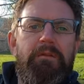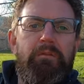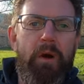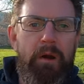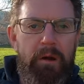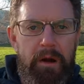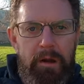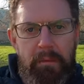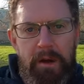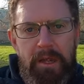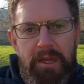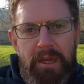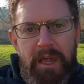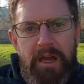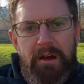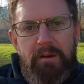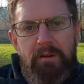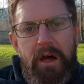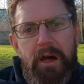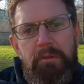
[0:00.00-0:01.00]
Where am I
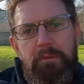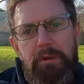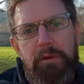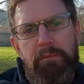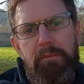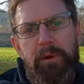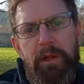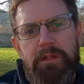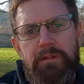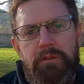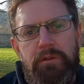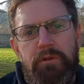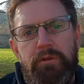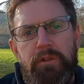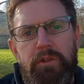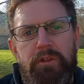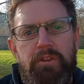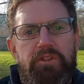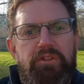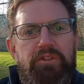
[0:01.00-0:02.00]
now? I'm in a place
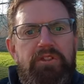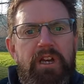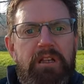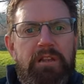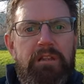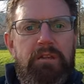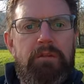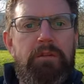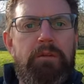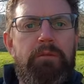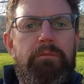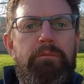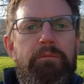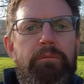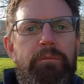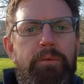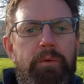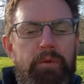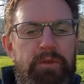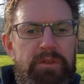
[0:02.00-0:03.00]
called the Château de
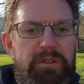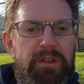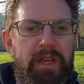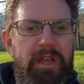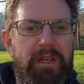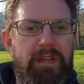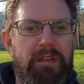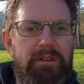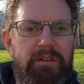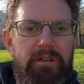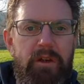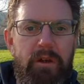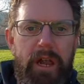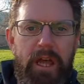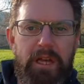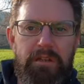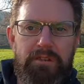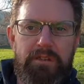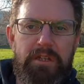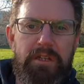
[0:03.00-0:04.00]
Boussay. It's not
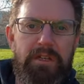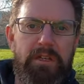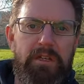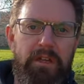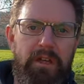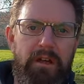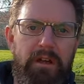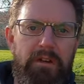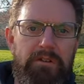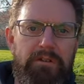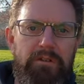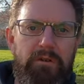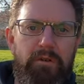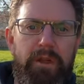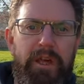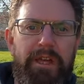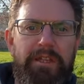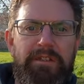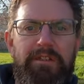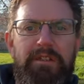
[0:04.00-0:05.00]
actually a castle
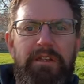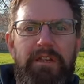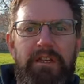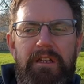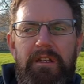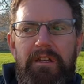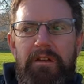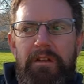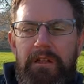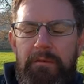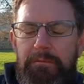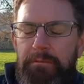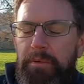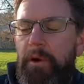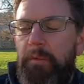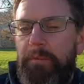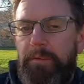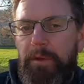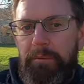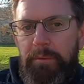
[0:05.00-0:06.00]
that had
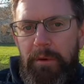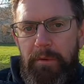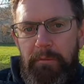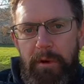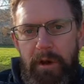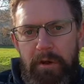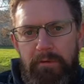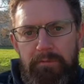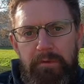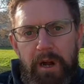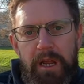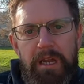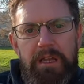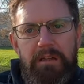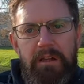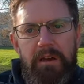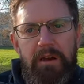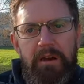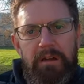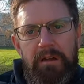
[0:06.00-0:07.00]
popped up on my
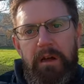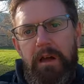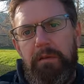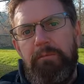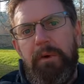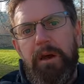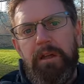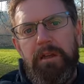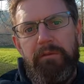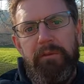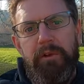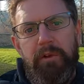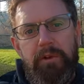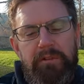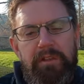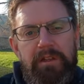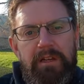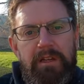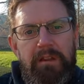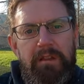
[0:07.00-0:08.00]
radar. I might have
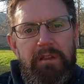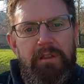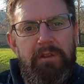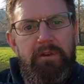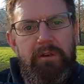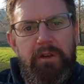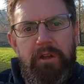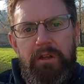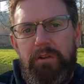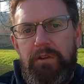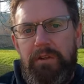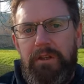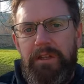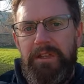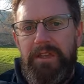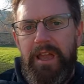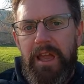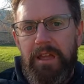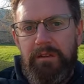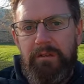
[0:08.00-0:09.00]
looked at it and thought I
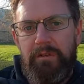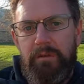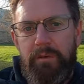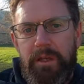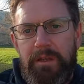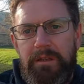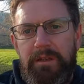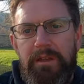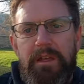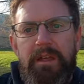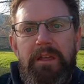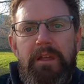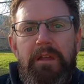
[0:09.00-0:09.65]
couldn't get to it,